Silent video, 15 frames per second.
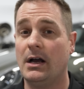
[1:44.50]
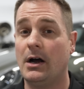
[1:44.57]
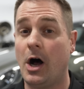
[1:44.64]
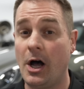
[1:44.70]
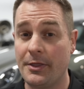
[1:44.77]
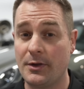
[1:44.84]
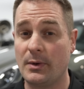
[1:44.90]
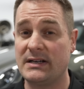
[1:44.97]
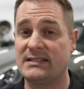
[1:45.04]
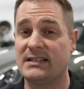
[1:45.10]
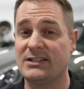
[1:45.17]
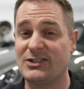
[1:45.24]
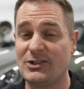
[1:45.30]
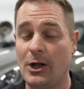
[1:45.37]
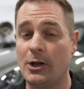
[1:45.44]
authorized
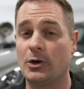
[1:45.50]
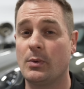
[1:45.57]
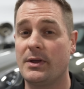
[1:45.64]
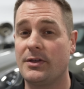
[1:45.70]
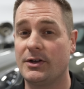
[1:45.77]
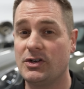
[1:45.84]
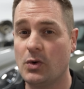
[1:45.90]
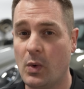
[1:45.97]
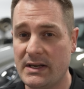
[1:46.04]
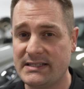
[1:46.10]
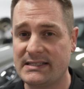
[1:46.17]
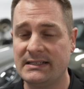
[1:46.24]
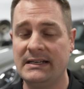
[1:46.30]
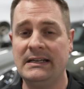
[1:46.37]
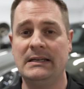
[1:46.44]
installer with a
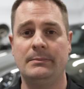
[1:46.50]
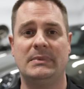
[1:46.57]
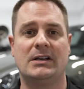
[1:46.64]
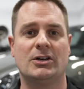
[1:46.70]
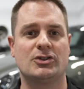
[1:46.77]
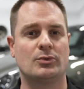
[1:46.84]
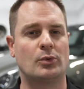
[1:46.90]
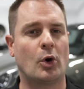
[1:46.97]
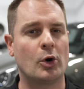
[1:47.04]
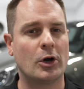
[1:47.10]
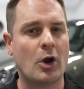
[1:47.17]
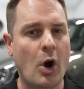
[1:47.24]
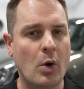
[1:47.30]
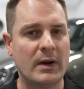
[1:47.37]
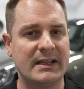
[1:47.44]
twist, because Roar
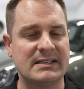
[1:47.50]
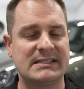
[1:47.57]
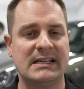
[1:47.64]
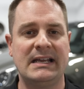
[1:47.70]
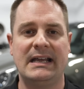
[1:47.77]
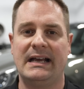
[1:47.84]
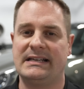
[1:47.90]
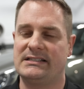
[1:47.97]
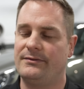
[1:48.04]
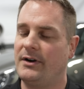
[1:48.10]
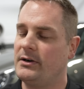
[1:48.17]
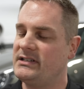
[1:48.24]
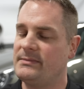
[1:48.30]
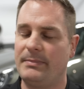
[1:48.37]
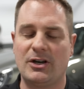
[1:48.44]
Coatings has a
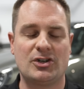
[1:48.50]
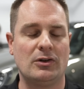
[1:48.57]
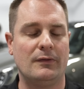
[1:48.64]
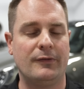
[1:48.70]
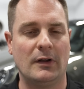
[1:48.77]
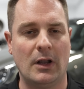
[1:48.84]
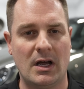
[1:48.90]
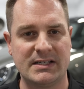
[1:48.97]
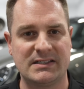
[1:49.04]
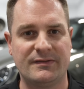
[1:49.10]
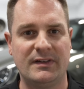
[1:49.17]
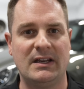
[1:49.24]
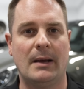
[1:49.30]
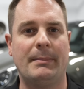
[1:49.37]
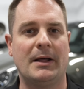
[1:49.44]
very special
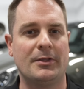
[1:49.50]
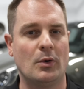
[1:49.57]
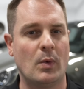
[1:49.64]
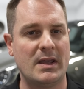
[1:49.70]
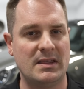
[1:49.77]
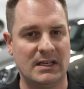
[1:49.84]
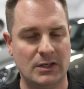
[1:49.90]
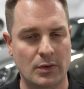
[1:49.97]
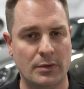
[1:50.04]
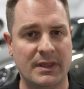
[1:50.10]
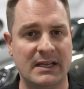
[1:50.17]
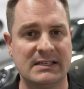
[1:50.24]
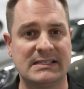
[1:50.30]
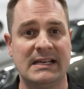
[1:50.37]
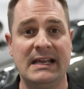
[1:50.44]
philosophy about the way they do
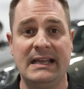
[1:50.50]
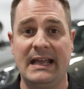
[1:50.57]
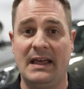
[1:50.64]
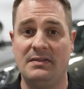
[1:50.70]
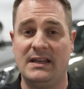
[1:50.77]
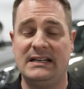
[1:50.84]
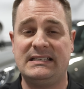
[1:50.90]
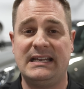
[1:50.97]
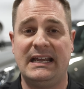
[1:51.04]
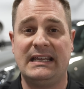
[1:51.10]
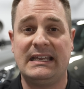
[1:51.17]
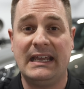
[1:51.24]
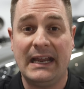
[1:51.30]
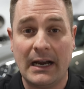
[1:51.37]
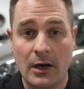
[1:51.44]
things, and they
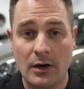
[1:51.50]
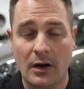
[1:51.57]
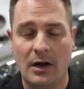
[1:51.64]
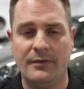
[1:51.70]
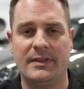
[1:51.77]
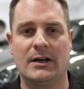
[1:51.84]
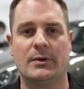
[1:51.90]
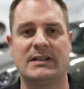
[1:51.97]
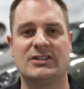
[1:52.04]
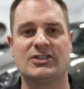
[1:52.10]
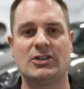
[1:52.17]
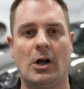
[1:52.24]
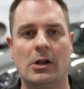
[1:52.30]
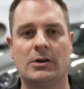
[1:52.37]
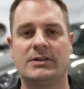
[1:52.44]
take care of their
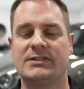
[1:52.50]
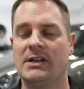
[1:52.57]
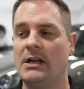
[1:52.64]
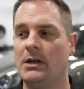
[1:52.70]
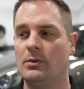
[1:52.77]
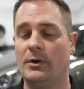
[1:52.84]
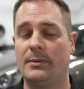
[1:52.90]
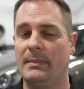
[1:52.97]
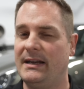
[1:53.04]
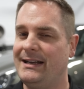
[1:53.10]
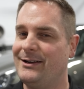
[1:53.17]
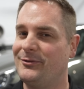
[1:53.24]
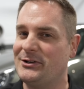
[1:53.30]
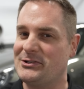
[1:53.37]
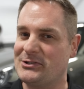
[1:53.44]
installers with many
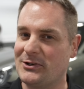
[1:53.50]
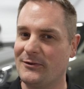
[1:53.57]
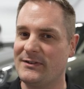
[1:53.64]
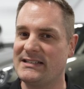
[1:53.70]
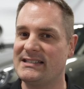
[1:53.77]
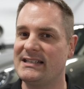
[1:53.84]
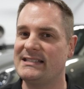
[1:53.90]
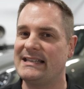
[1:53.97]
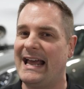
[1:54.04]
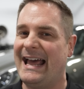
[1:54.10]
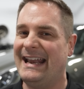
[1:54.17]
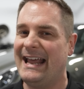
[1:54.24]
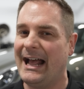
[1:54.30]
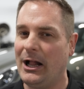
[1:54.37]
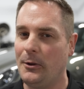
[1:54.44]
different services
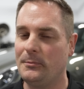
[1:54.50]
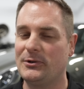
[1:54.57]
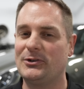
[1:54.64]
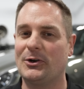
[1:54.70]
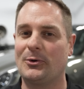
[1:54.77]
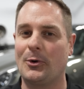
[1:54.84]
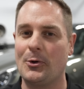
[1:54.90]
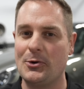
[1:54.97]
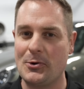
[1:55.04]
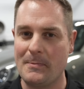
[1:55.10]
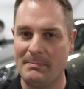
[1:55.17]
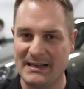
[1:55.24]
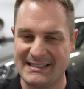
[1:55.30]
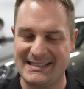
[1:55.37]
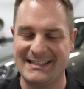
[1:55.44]
and help to grow your
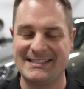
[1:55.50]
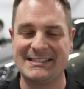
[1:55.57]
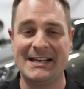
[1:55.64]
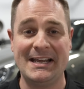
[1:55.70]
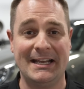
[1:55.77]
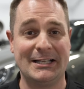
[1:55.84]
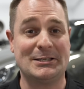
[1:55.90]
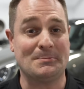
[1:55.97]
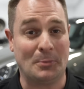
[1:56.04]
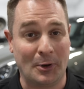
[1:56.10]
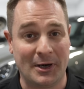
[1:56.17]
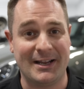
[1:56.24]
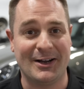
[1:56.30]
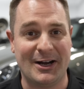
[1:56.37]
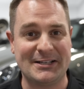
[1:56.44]
business. It's
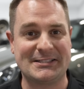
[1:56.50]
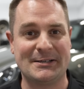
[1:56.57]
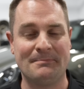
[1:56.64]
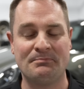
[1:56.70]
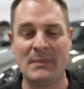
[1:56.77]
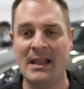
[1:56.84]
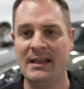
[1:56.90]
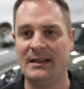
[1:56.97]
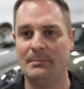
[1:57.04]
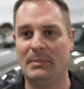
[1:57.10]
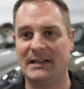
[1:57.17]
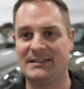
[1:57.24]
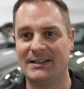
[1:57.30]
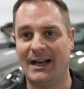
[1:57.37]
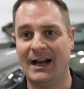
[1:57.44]
pretty awesome.
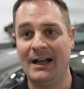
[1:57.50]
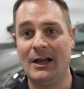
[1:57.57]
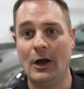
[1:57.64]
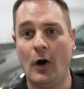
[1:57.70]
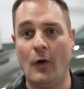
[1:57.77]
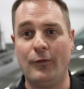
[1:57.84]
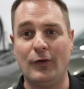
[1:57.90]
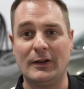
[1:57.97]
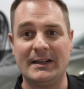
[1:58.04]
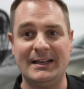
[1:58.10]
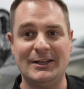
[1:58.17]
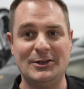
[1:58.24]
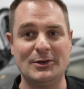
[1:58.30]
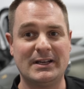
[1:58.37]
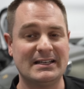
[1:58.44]
But hopefully
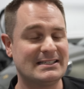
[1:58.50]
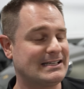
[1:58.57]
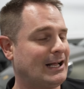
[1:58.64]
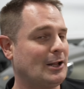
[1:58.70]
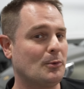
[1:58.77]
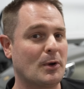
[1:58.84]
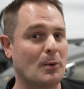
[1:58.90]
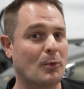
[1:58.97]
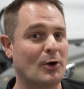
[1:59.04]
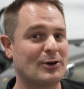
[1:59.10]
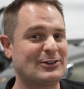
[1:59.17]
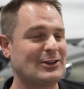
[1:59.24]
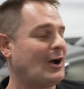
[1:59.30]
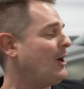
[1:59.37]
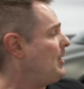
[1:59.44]
you can tell we
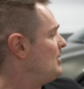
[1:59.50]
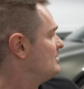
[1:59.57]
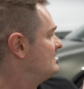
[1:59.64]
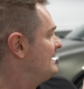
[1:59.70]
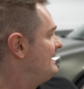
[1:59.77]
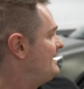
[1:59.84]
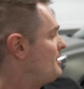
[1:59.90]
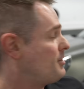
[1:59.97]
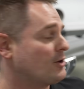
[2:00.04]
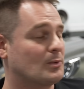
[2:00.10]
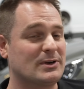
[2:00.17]
worked all day. The